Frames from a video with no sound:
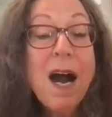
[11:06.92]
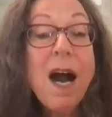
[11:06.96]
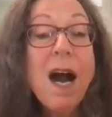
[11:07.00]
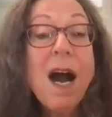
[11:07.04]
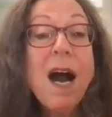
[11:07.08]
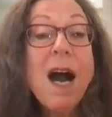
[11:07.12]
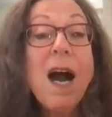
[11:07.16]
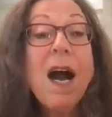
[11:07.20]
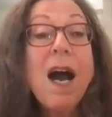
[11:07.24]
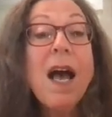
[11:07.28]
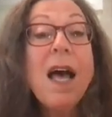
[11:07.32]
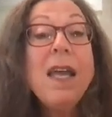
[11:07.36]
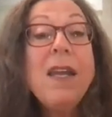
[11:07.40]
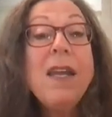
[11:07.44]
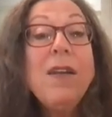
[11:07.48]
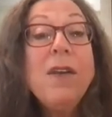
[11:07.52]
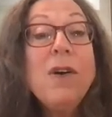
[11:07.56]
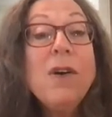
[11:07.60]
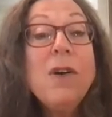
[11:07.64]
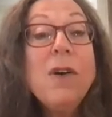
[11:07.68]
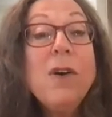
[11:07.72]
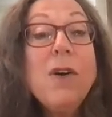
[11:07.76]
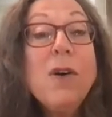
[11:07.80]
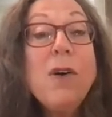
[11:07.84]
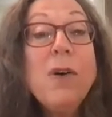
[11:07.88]
on
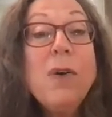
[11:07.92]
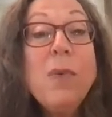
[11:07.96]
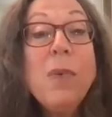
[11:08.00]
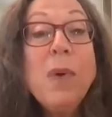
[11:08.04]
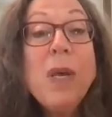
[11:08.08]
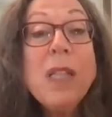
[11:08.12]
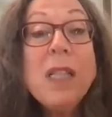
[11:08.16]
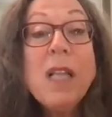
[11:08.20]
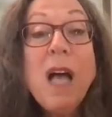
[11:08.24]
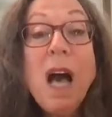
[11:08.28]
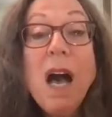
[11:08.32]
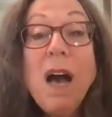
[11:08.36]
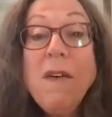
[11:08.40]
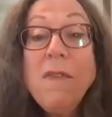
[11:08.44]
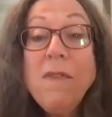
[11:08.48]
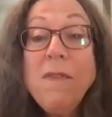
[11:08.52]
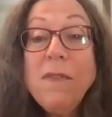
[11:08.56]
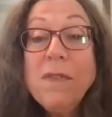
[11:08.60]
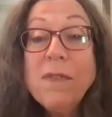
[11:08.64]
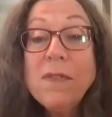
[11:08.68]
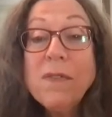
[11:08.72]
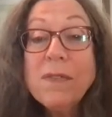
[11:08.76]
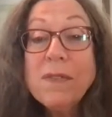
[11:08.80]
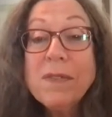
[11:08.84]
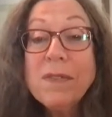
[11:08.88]
who we love,
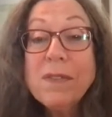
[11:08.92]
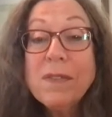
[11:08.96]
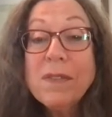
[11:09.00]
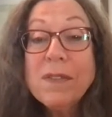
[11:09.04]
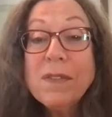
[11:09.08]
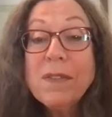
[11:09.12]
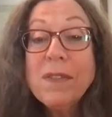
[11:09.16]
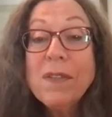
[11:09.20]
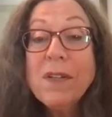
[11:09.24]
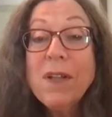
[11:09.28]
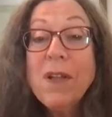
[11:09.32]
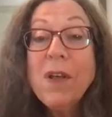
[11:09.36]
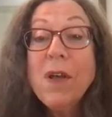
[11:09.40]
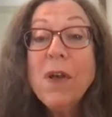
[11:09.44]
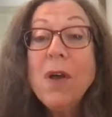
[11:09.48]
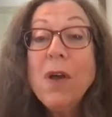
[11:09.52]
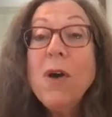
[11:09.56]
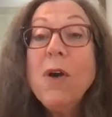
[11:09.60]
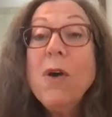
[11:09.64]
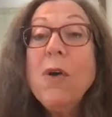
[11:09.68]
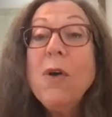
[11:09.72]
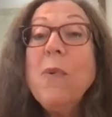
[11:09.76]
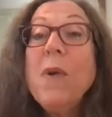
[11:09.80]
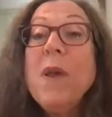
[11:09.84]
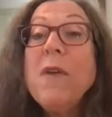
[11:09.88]

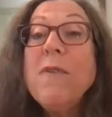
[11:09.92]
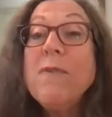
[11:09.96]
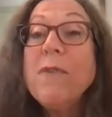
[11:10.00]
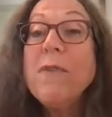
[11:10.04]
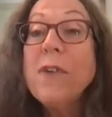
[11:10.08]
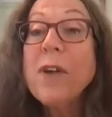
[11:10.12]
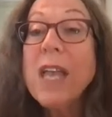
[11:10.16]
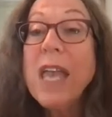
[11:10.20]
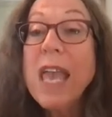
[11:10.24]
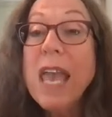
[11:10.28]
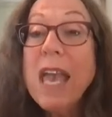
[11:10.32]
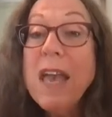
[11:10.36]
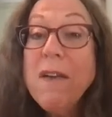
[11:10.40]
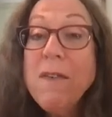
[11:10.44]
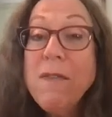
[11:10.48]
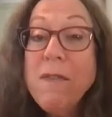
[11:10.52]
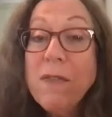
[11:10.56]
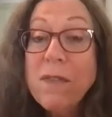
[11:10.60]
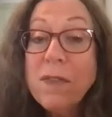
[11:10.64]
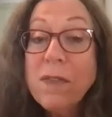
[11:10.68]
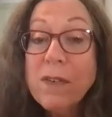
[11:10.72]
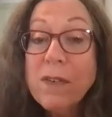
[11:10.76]
who we forgive,